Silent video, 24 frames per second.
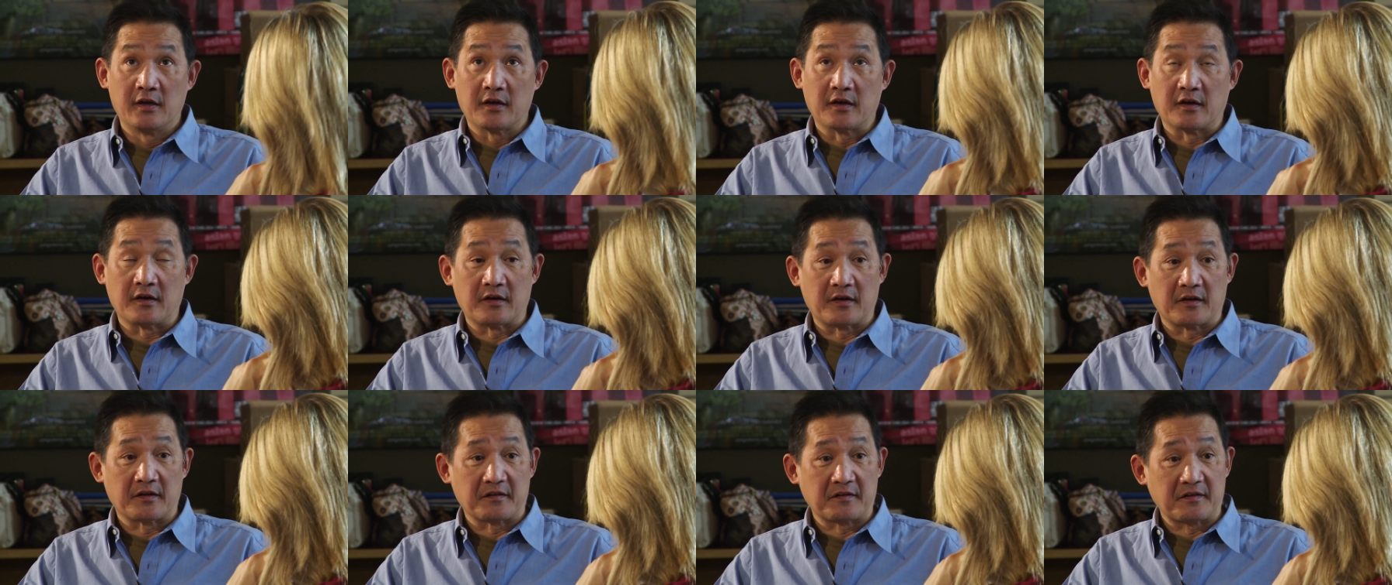
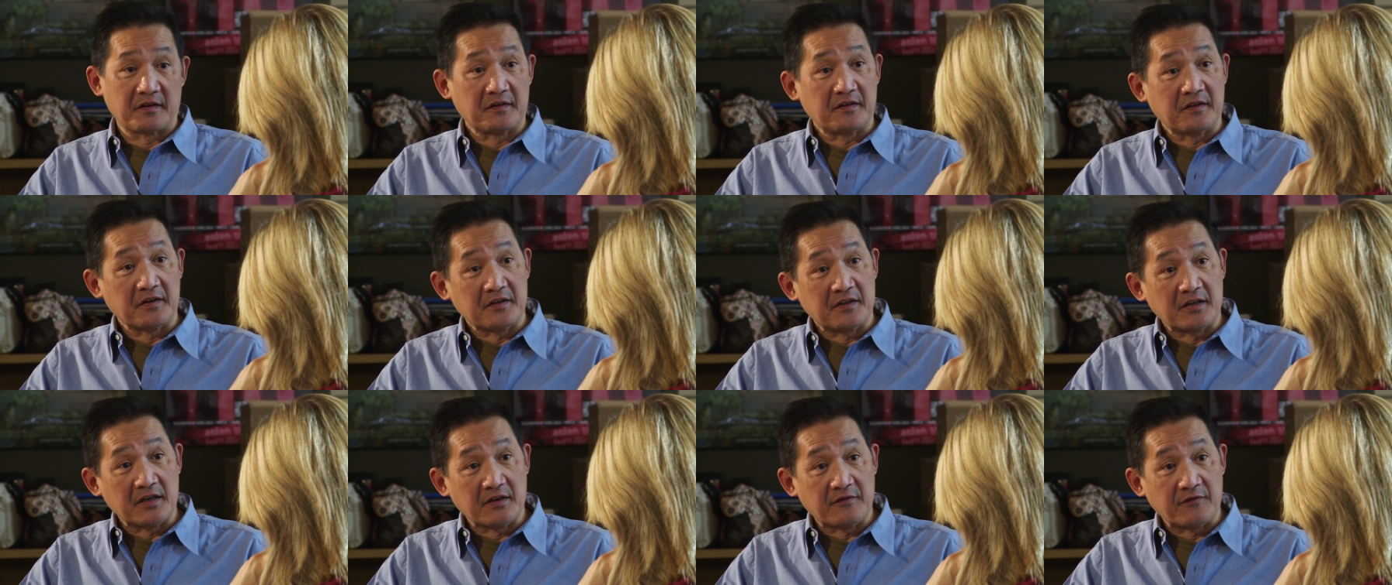uh,
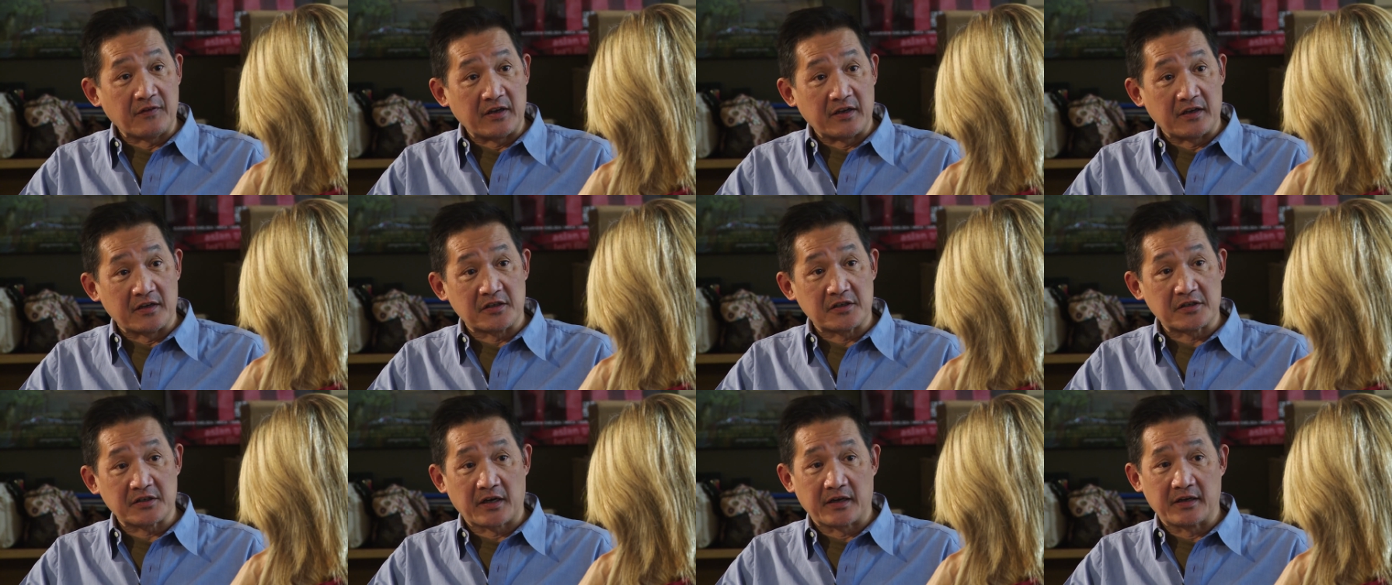CCTV,
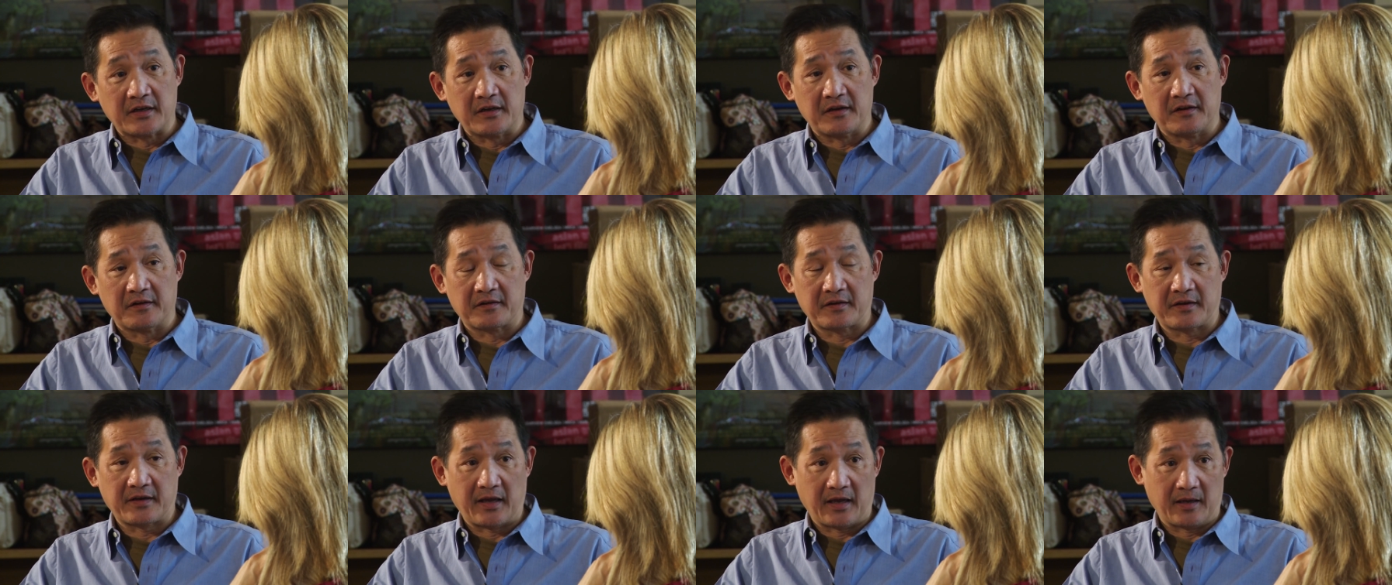
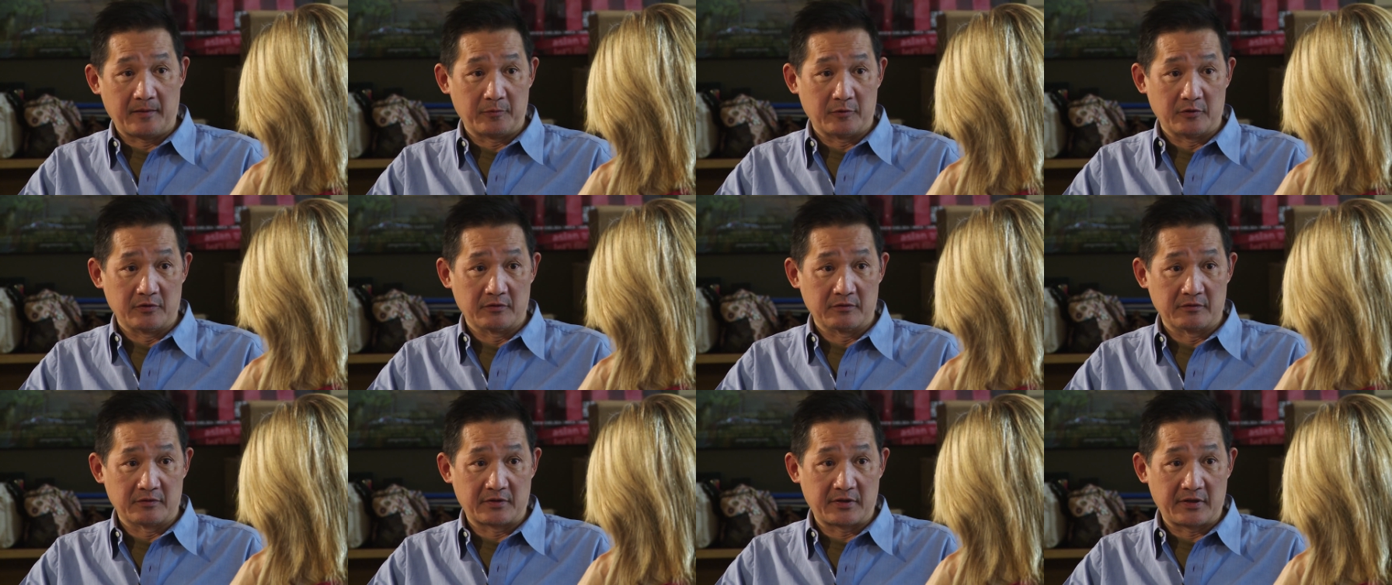Chinese
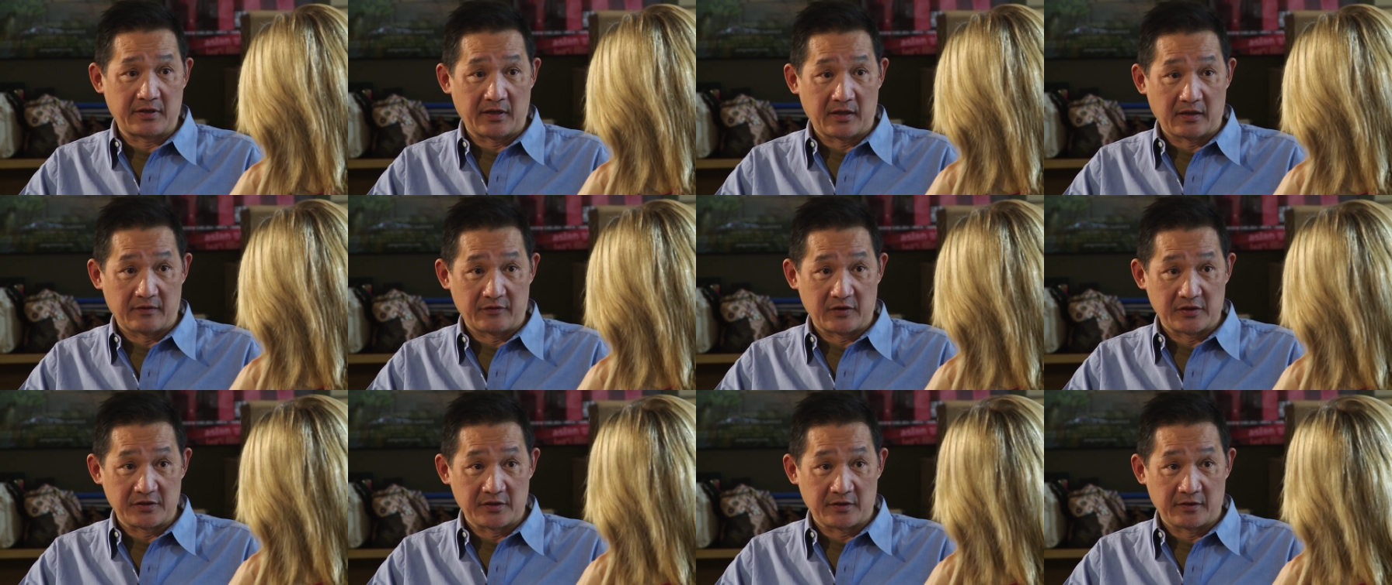Cable
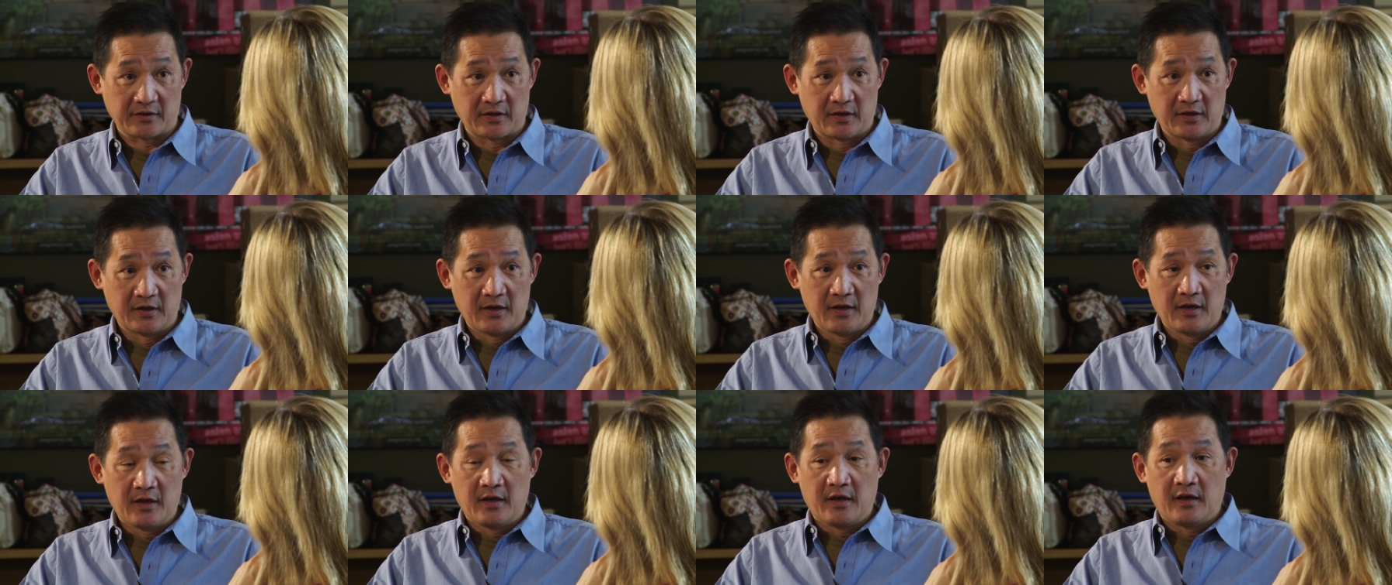Television,
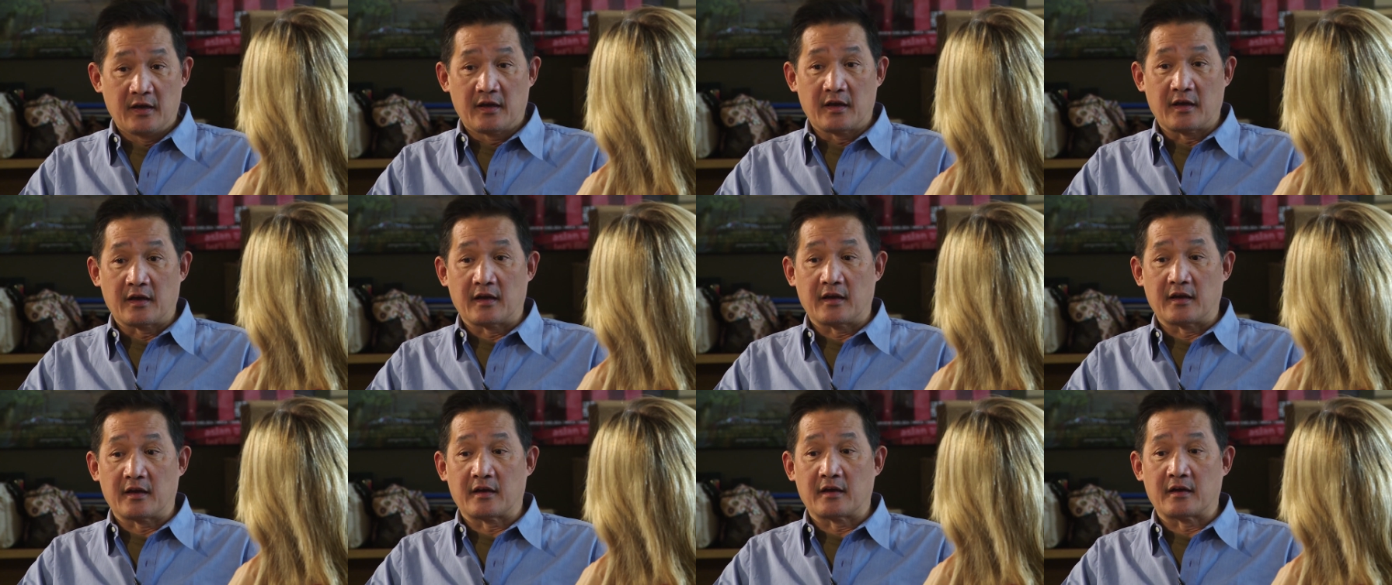
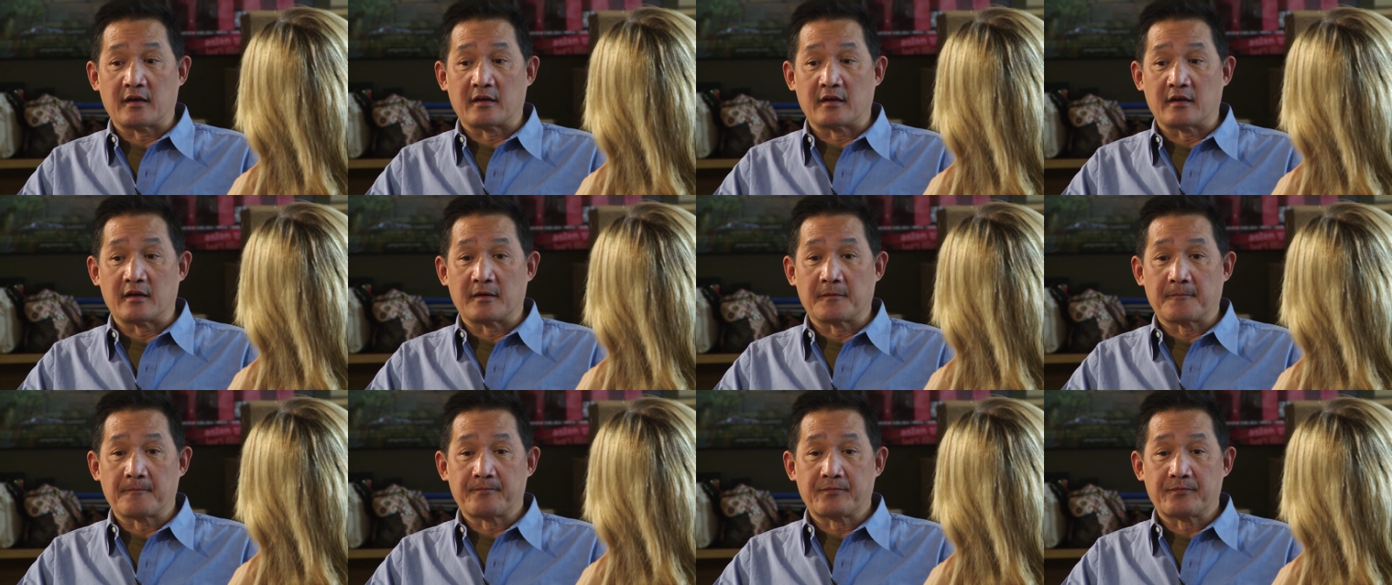and